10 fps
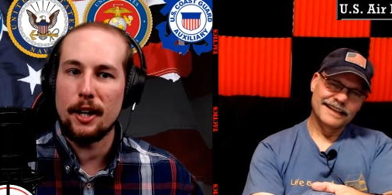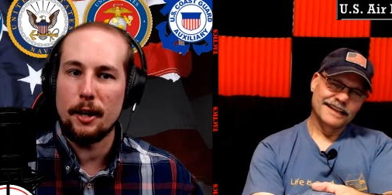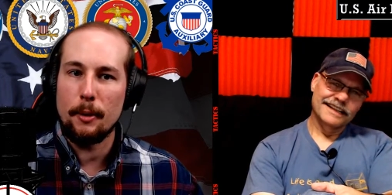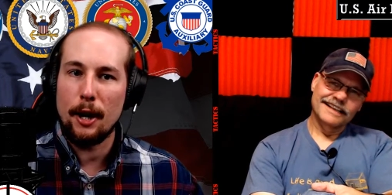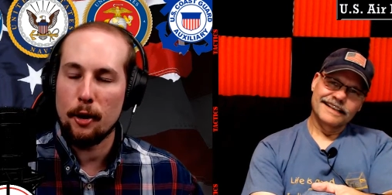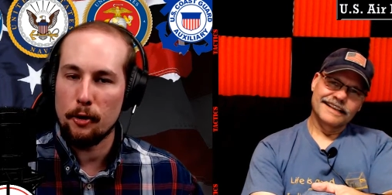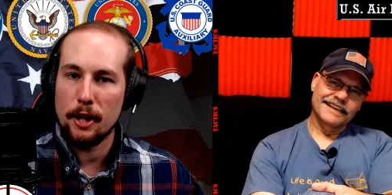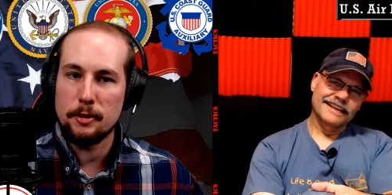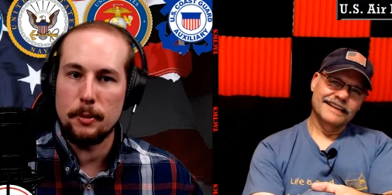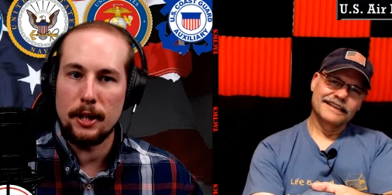Speaker 1: about her
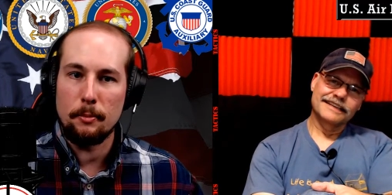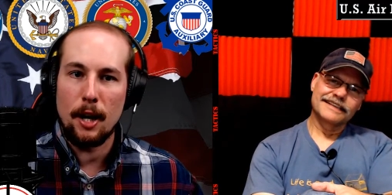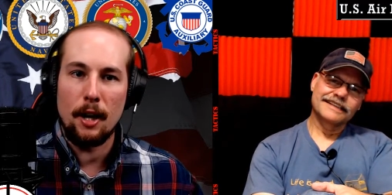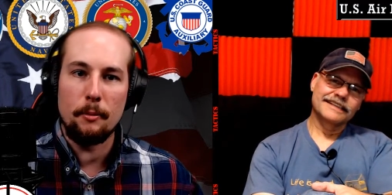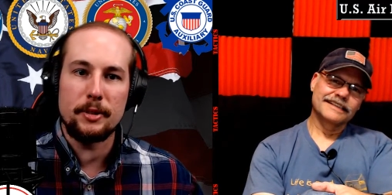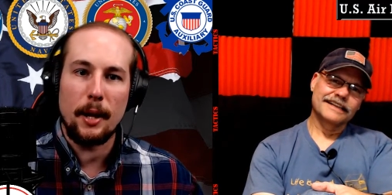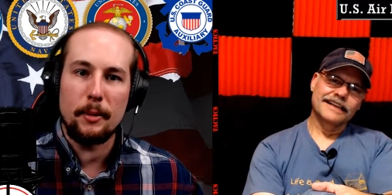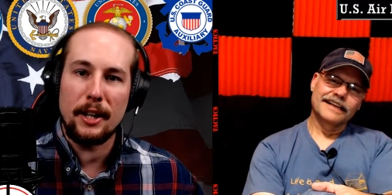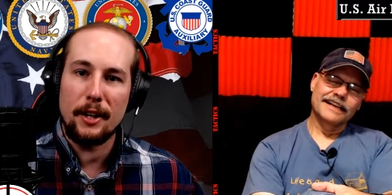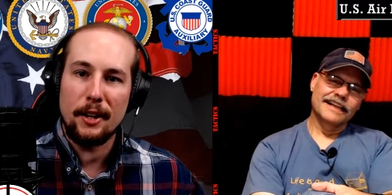lesbian moms. I mean,
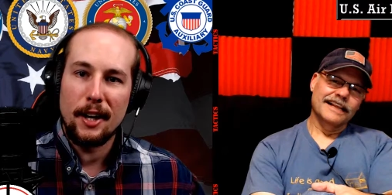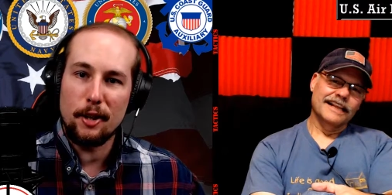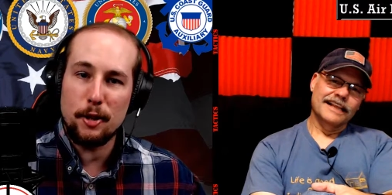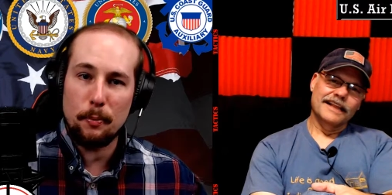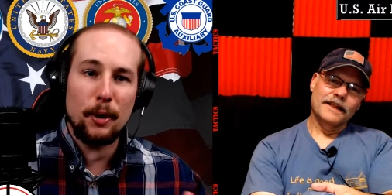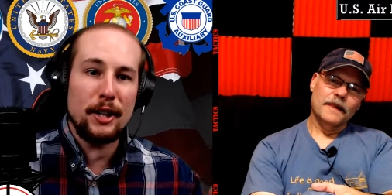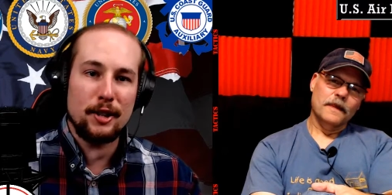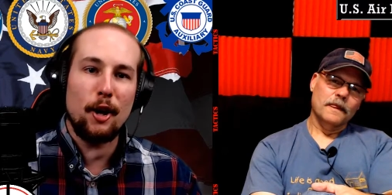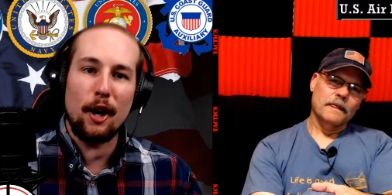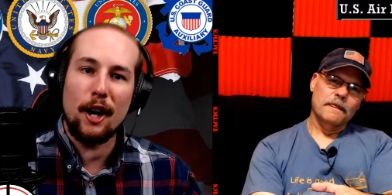they, there's a pretty
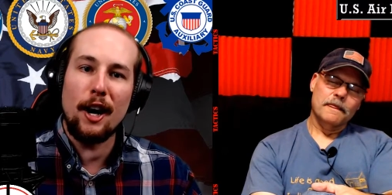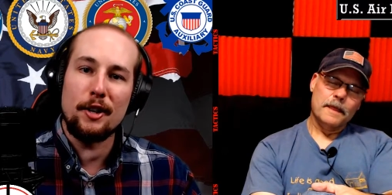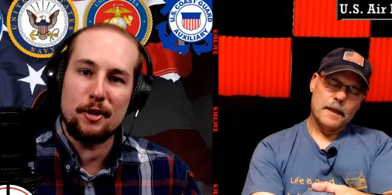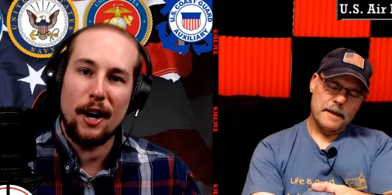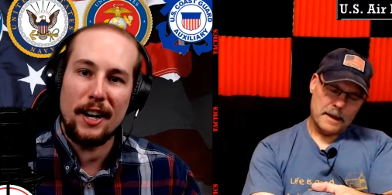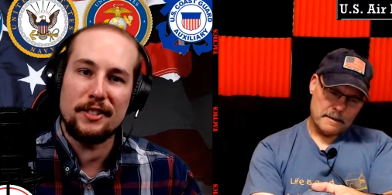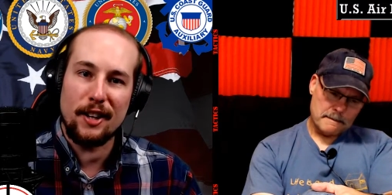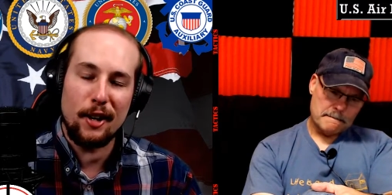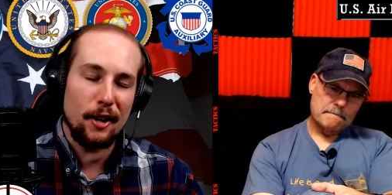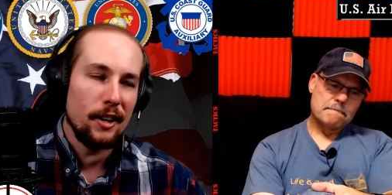stark contrast yeah.
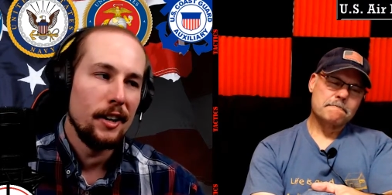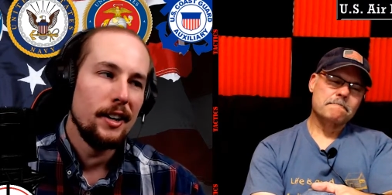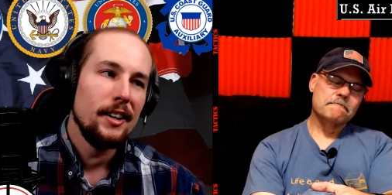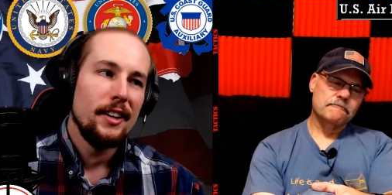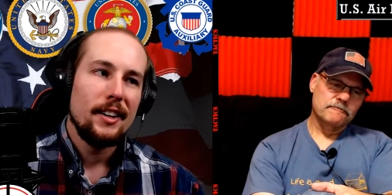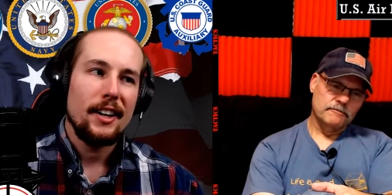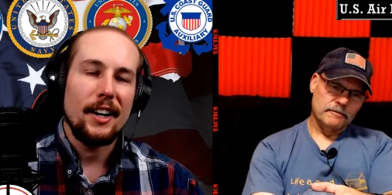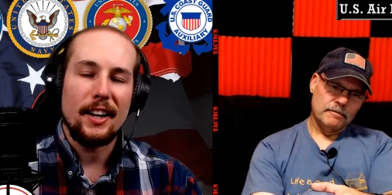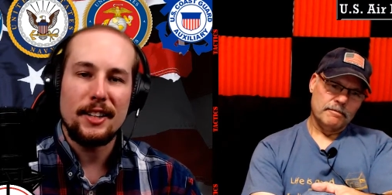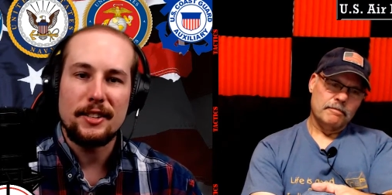there. Uh,
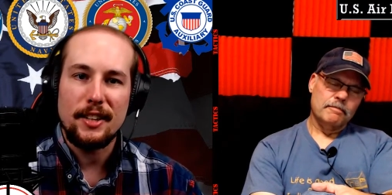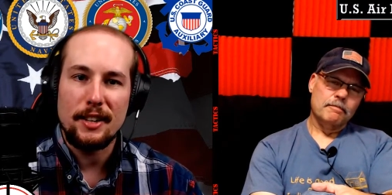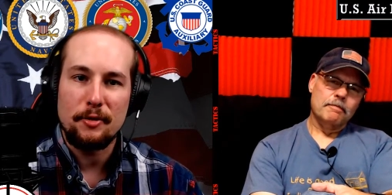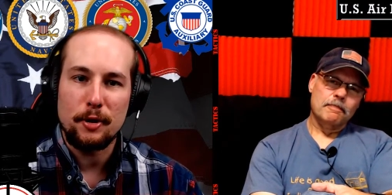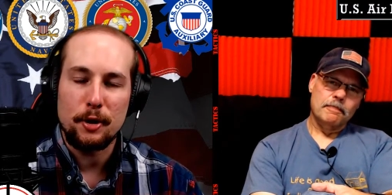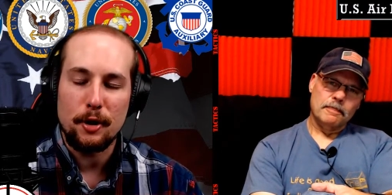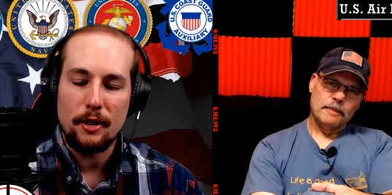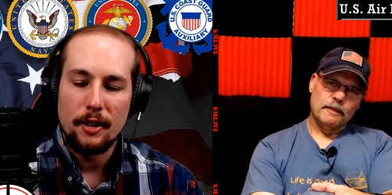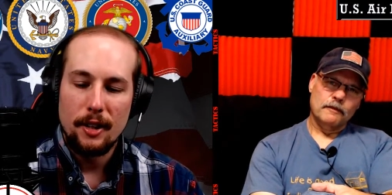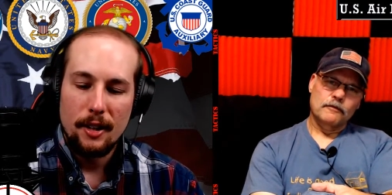that's that's for sure.
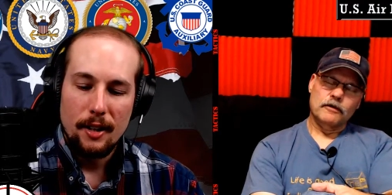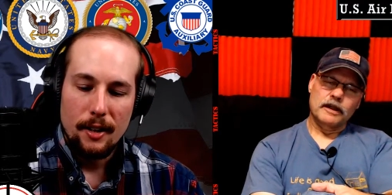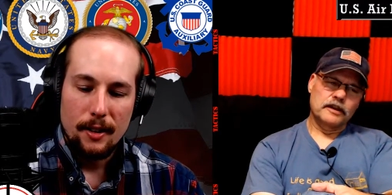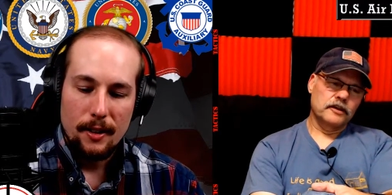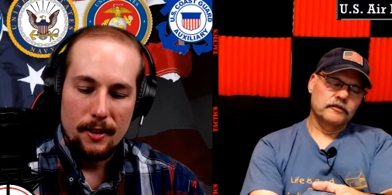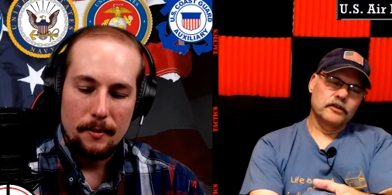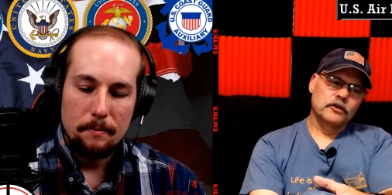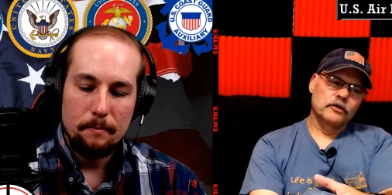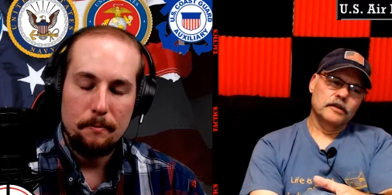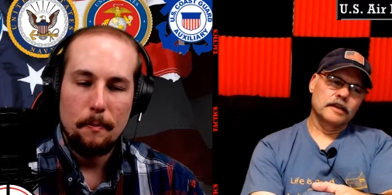
Speaker 2: Right. And if you
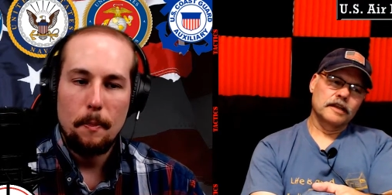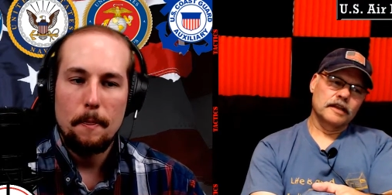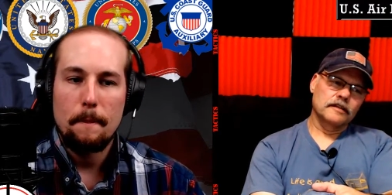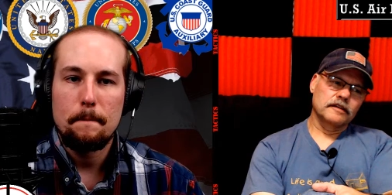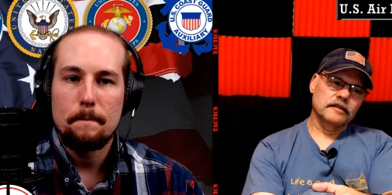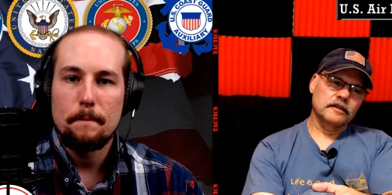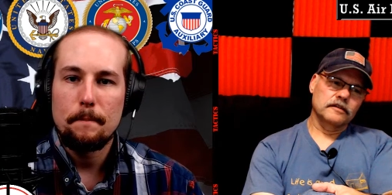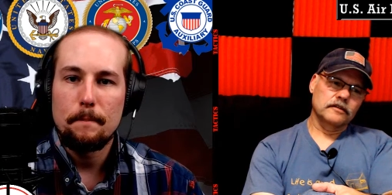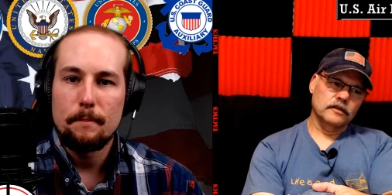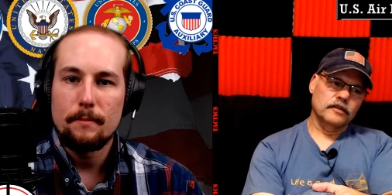know the
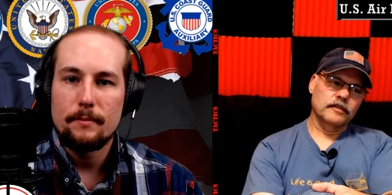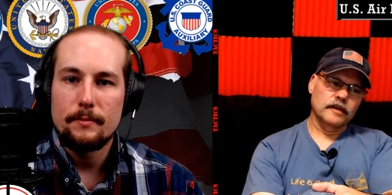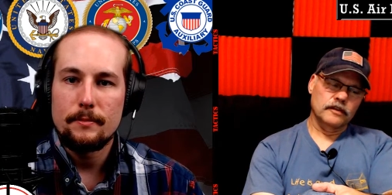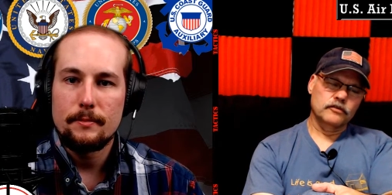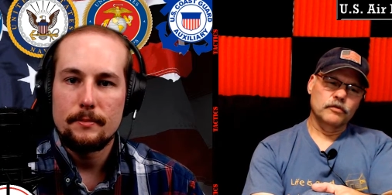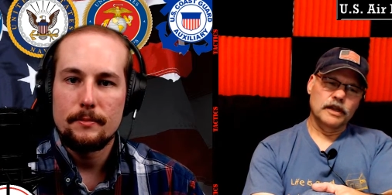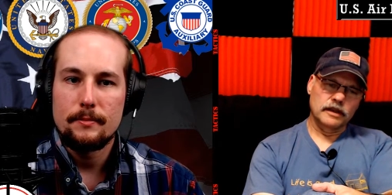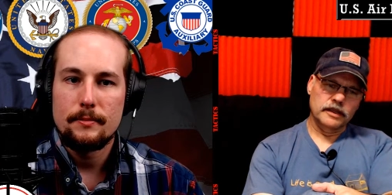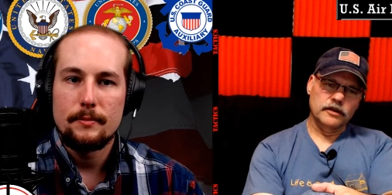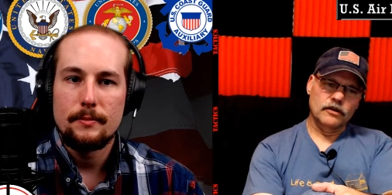the thing that's really
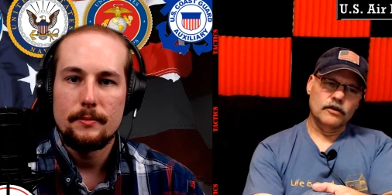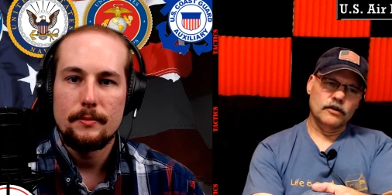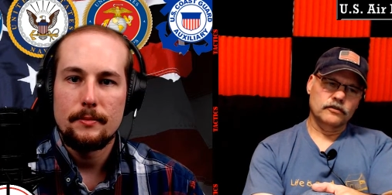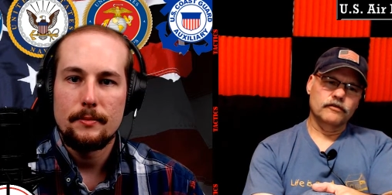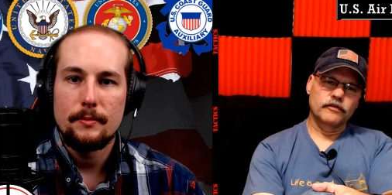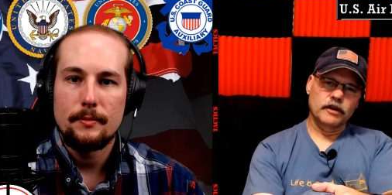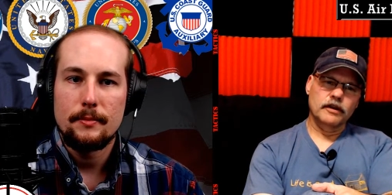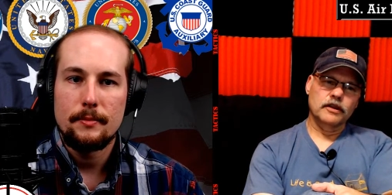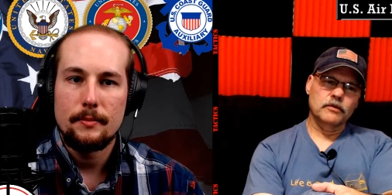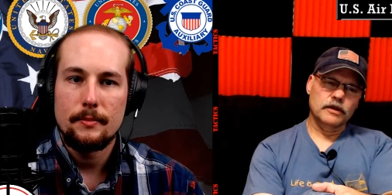going to hurt us very
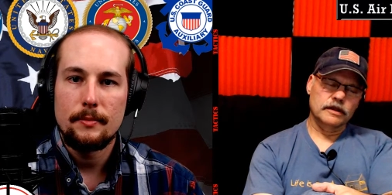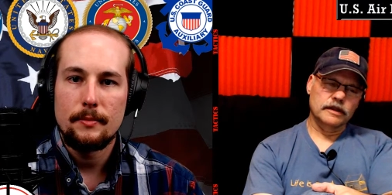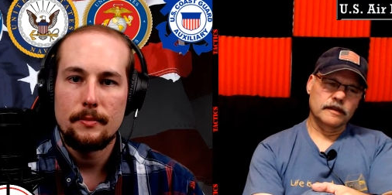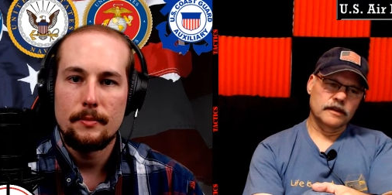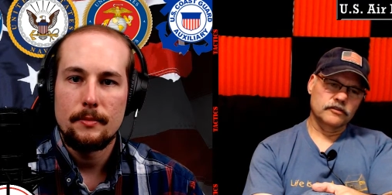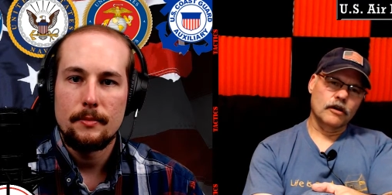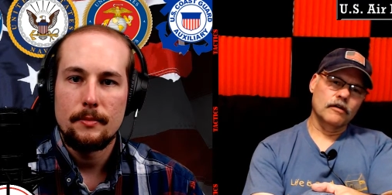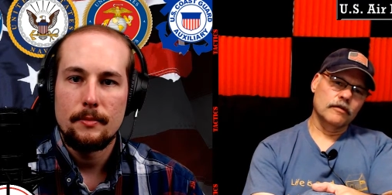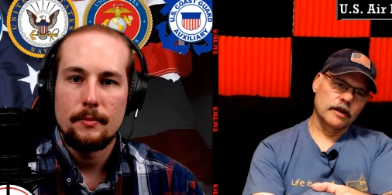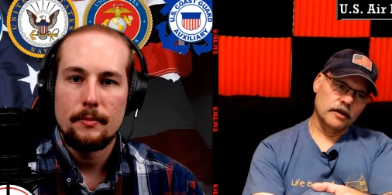quickly, and that's
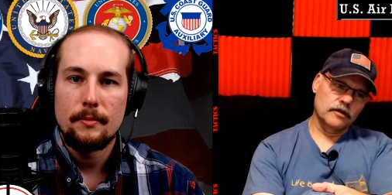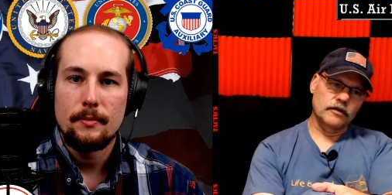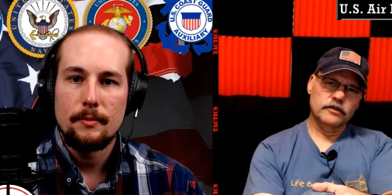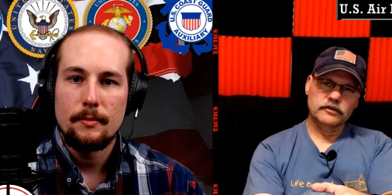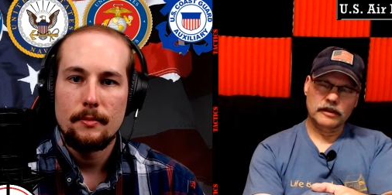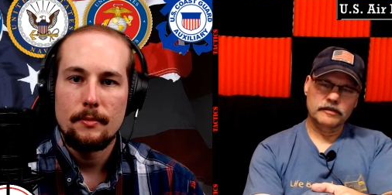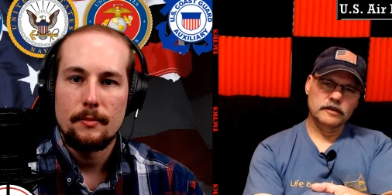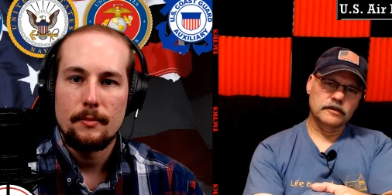already hurt us, and I think you